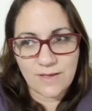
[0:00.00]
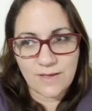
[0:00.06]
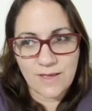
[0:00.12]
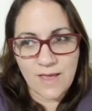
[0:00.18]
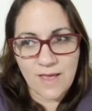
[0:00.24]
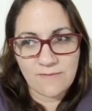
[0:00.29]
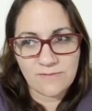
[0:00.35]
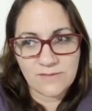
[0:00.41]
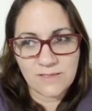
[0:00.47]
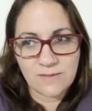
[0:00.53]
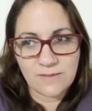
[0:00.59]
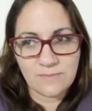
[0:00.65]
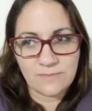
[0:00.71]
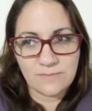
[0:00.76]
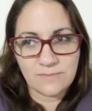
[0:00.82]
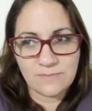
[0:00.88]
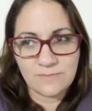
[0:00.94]
have
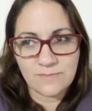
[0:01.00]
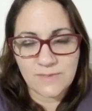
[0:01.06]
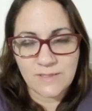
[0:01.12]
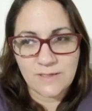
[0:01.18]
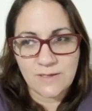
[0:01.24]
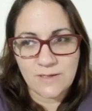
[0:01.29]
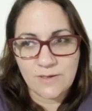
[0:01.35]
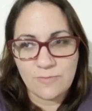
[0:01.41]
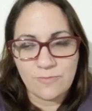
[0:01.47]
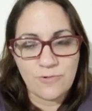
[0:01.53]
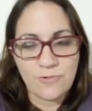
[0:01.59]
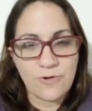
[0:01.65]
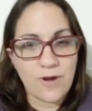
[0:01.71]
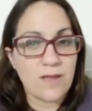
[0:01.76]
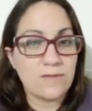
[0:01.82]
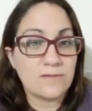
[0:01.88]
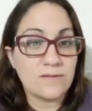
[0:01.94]
some
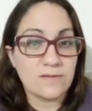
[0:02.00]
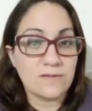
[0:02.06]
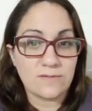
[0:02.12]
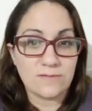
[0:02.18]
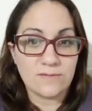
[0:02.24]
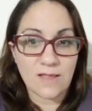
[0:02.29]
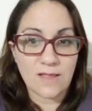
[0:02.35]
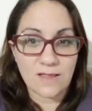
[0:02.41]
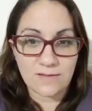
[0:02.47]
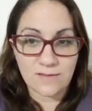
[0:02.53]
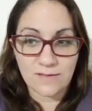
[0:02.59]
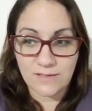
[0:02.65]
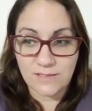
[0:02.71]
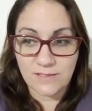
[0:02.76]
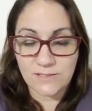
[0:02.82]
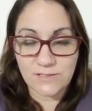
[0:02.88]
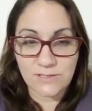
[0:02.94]
process that he
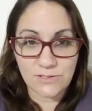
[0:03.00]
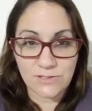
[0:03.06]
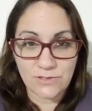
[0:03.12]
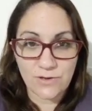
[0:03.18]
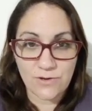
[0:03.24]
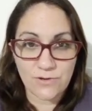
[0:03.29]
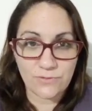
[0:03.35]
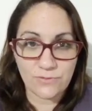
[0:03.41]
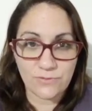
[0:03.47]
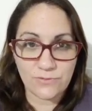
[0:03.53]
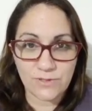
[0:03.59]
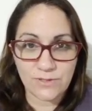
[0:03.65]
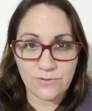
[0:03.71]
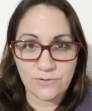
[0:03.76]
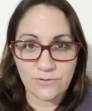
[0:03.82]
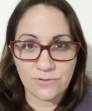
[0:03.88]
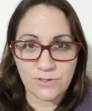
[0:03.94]
needs to go
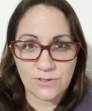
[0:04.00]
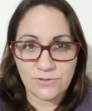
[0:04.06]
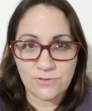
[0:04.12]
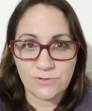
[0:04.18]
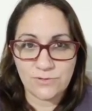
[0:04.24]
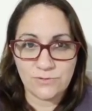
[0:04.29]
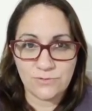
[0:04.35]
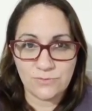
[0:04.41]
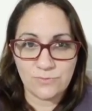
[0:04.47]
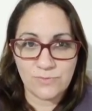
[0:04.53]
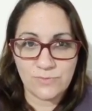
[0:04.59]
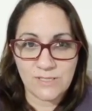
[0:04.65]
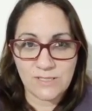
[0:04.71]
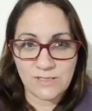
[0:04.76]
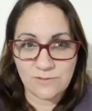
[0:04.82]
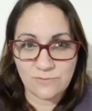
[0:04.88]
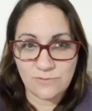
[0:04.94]
in order to
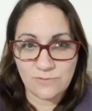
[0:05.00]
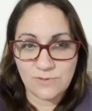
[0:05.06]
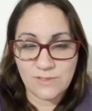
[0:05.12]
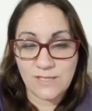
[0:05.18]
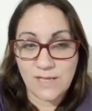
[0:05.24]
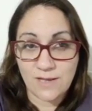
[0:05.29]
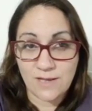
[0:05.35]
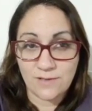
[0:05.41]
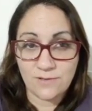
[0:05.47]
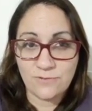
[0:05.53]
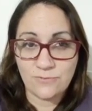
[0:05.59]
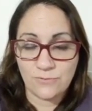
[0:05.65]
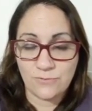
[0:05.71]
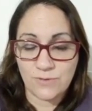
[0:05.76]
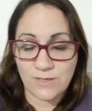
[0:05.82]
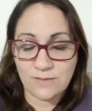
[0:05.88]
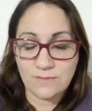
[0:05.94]
meet the other
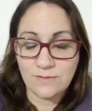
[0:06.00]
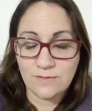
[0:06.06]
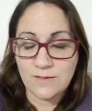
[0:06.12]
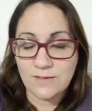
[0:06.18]
twin,